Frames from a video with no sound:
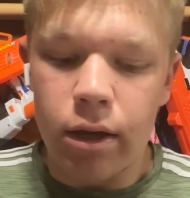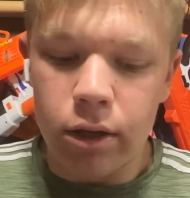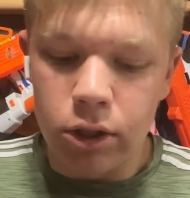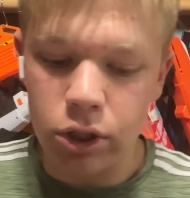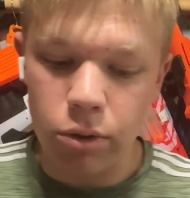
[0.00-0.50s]

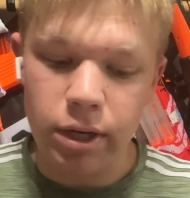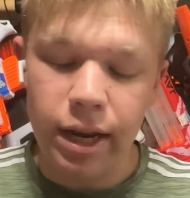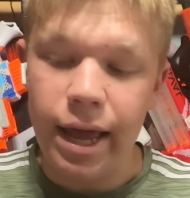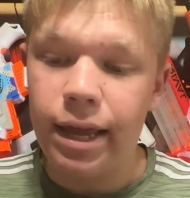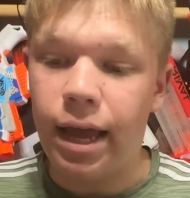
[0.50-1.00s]
So
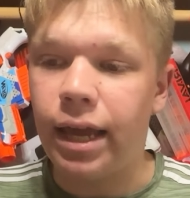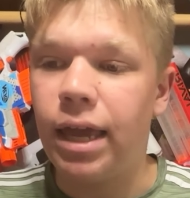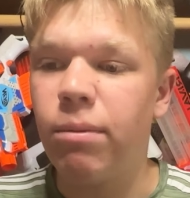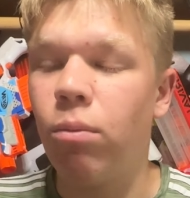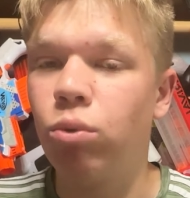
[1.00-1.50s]
today I
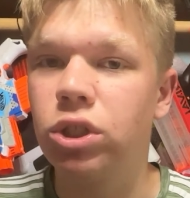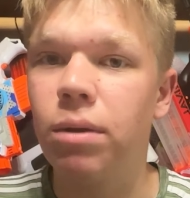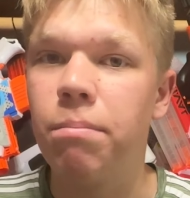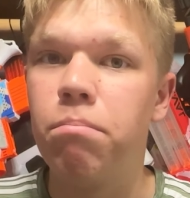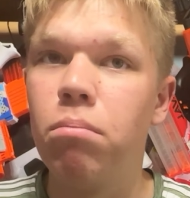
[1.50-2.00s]
came up with
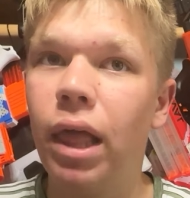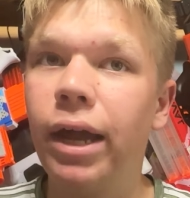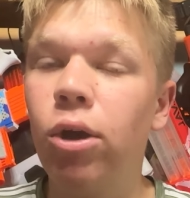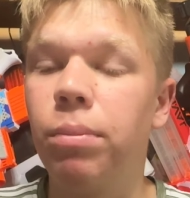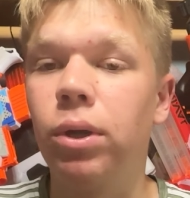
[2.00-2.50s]
some
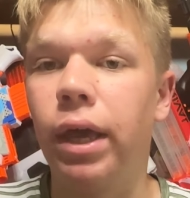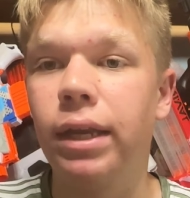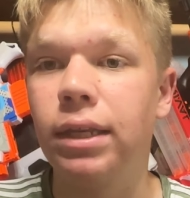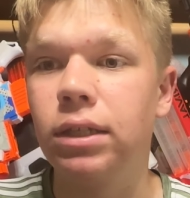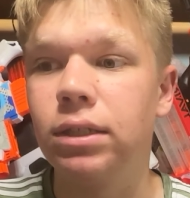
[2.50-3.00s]
Lego build
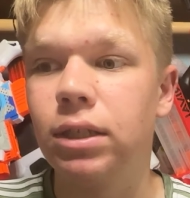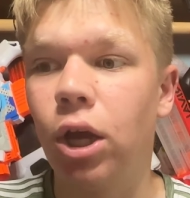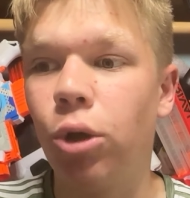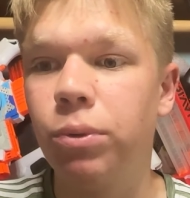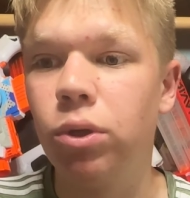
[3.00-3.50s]
ideas to
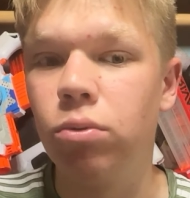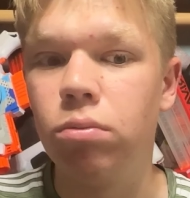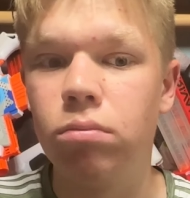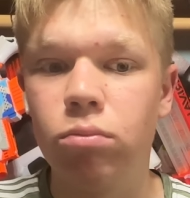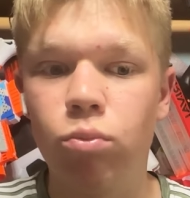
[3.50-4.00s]
help you
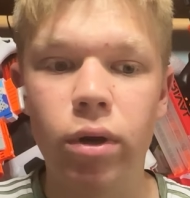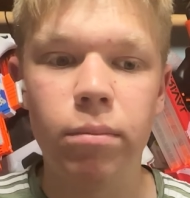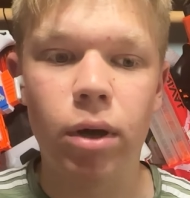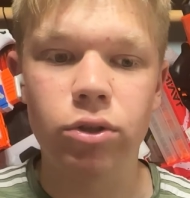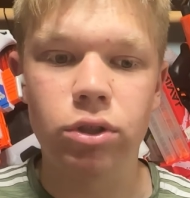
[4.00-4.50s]
win
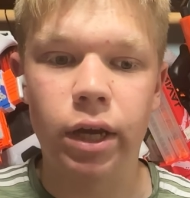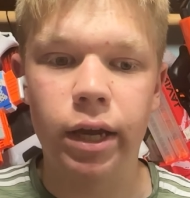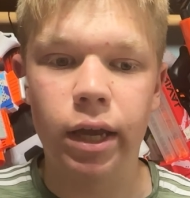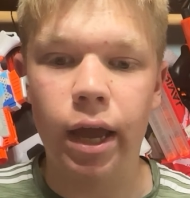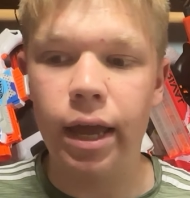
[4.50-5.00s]
Mother's
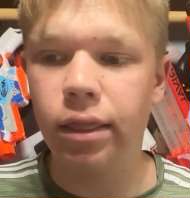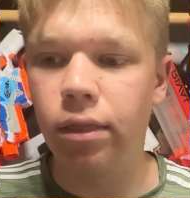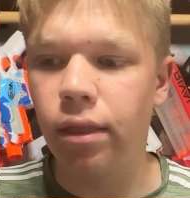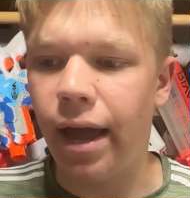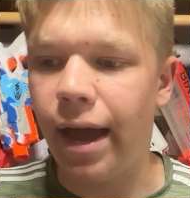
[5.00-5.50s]
Day.
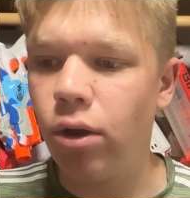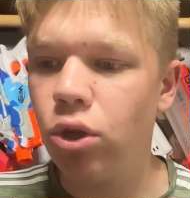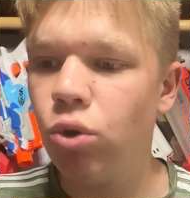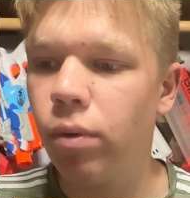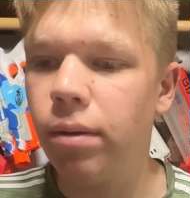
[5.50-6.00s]
And how do
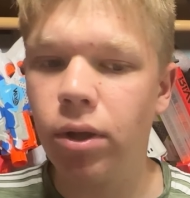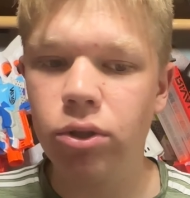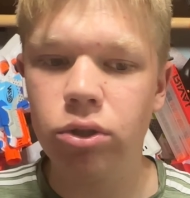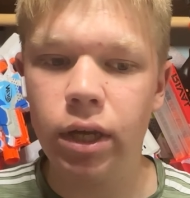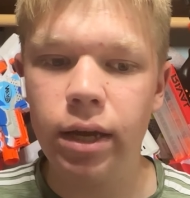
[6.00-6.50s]
you win
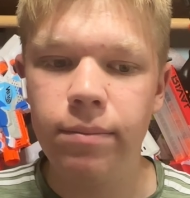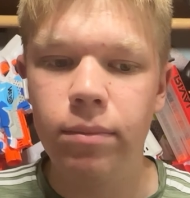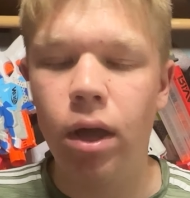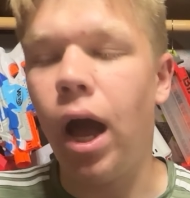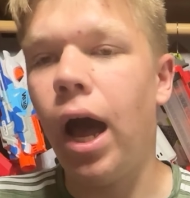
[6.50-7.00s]
Mother's Day?
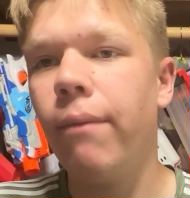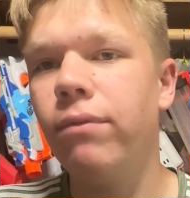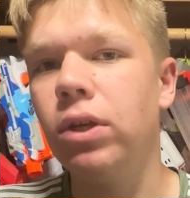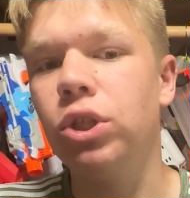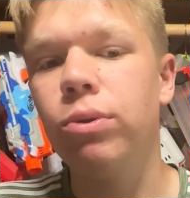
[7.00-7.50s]

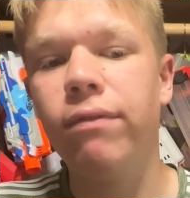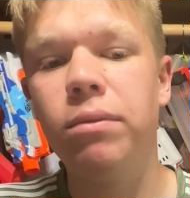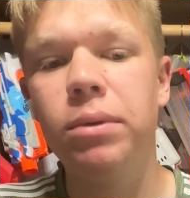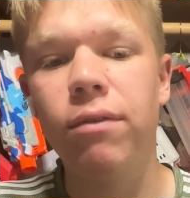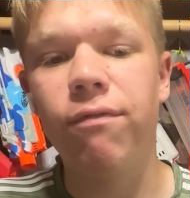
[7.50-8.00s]
Obvious. You have to
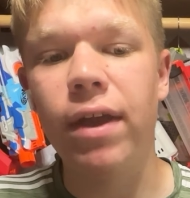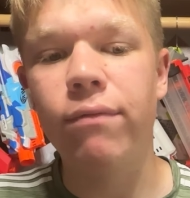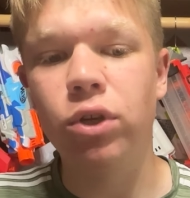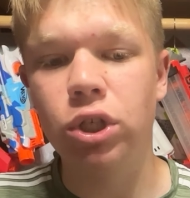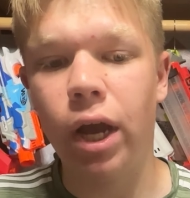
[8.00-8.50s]
be the
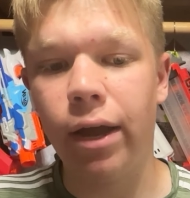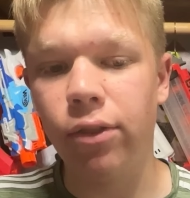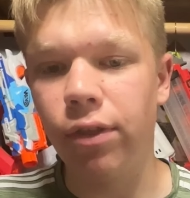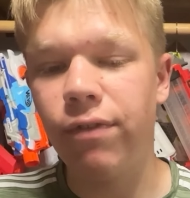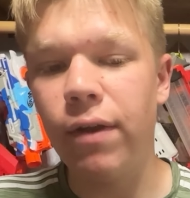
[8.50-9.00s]
favorite child.
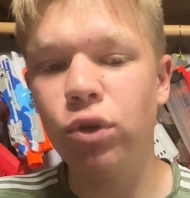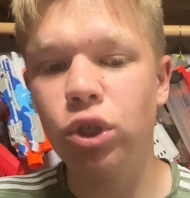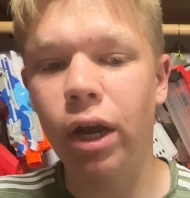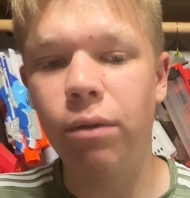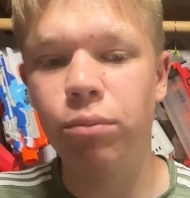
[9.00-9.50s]
The favorite
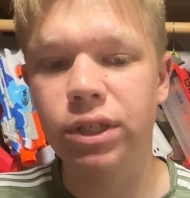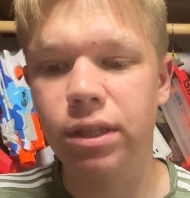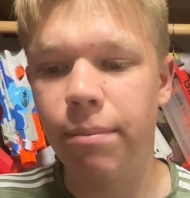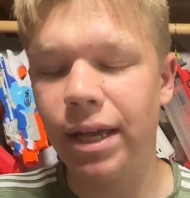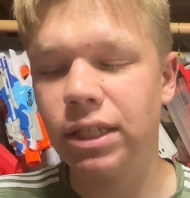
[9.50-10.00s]
child brings the
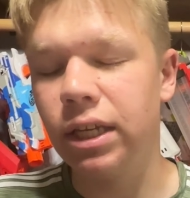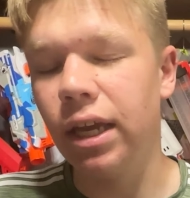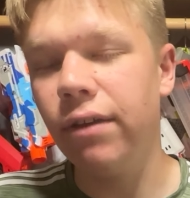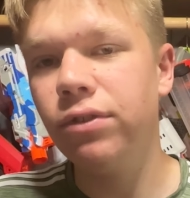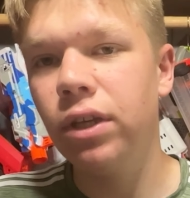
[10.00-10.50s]
best
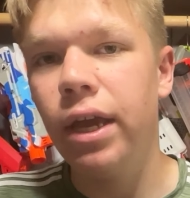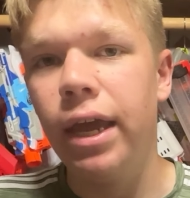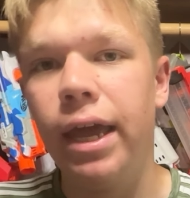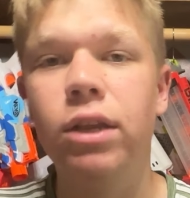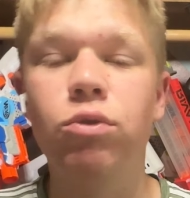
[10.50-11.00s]
gifts,
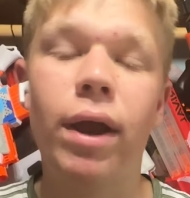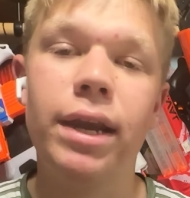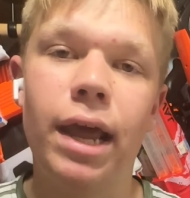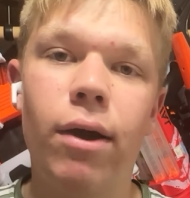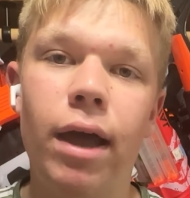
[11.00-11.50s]
and right
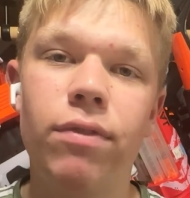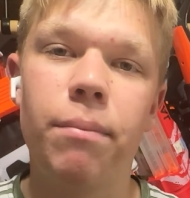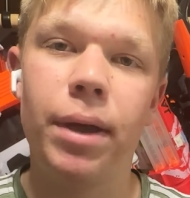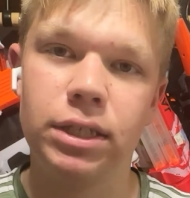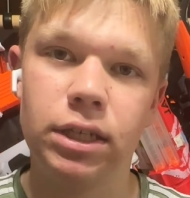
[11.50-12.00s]
now I have the
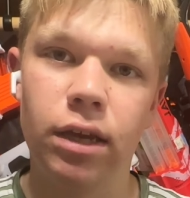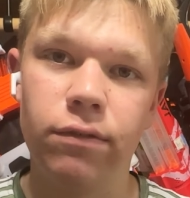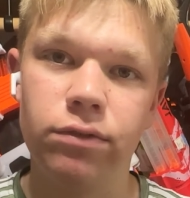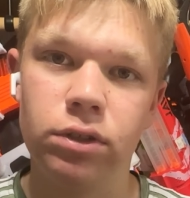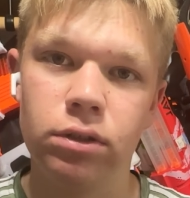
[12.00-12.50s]
best
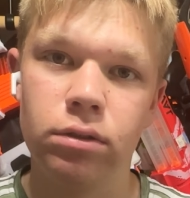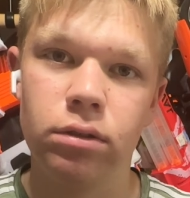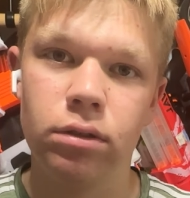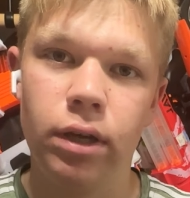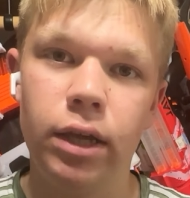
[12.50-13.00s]
gifts.
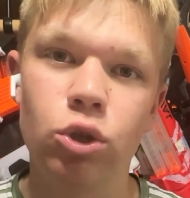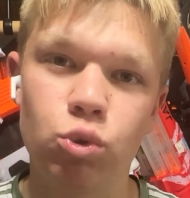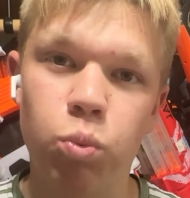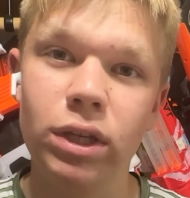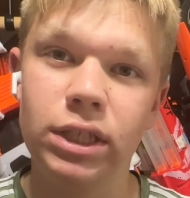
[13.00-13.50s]
And there's
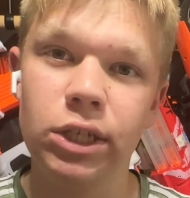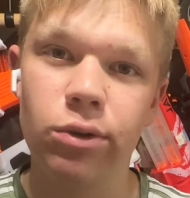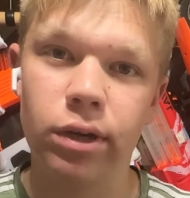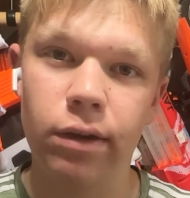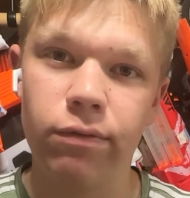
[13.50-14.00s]
one
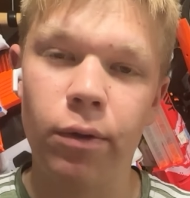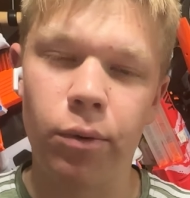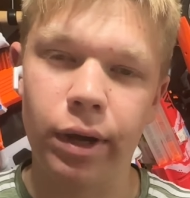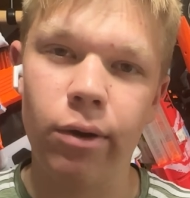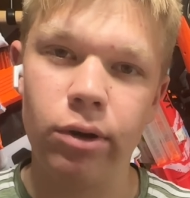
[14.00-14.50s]
secret gift that will
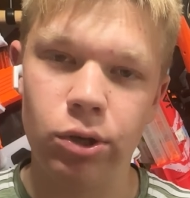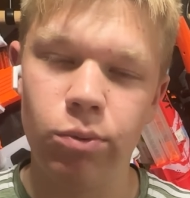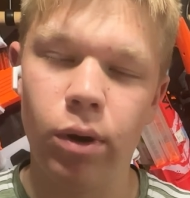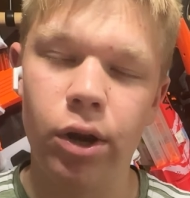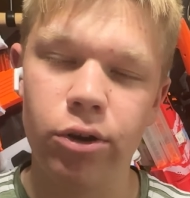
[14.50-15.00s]
guarantee a
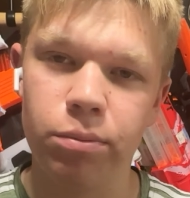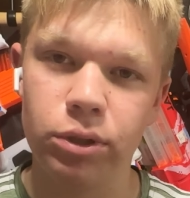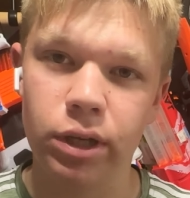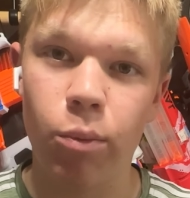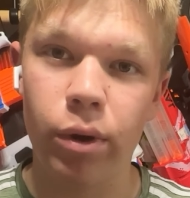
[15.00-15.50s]

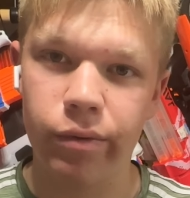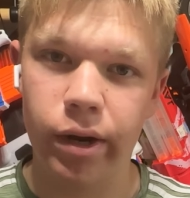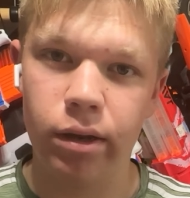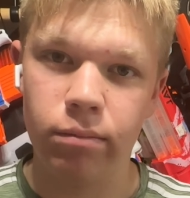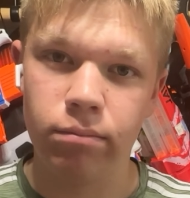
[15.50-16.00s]
100% win
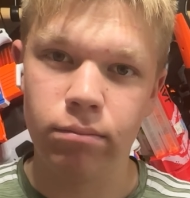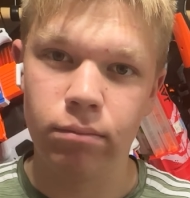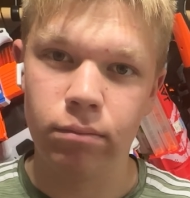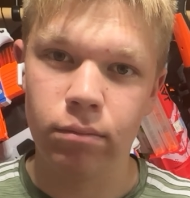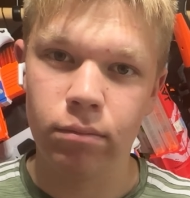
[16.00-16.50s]
rate.
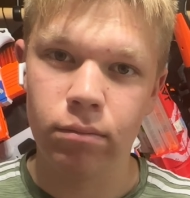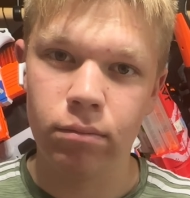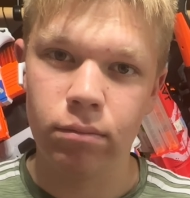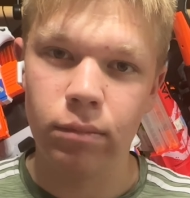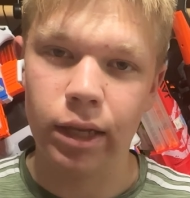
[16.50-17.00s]

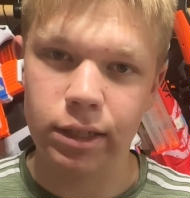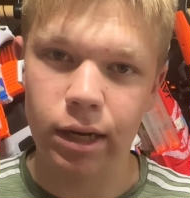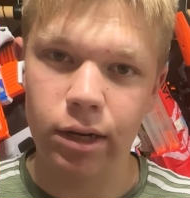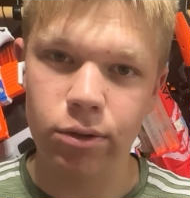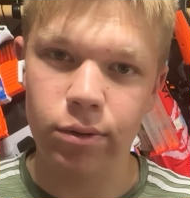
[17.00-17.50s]
Let's get
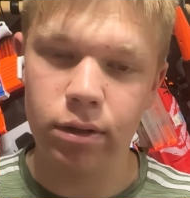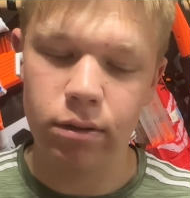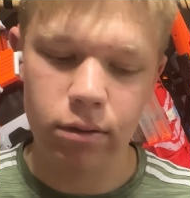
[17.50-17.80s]
into it.